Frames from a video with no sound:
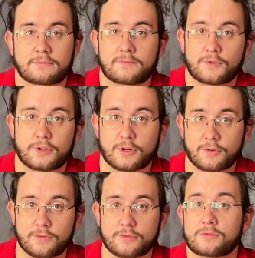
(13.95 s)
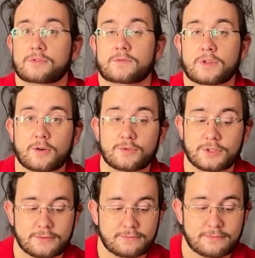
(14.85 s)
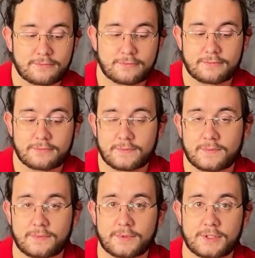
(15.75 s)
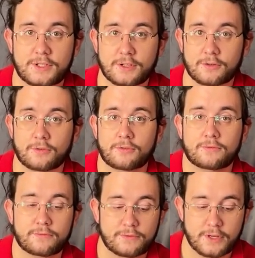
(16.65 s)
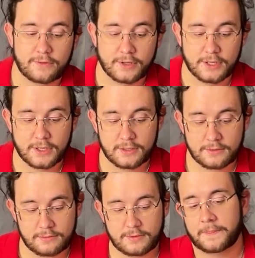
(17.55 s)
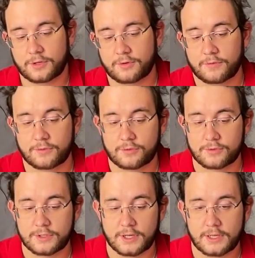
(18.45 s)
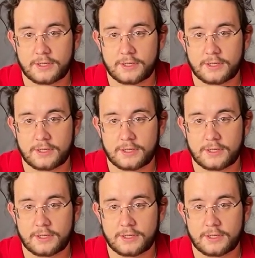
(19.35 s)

The monitor's sleek design features an impact-resistant waterproof glass exterior,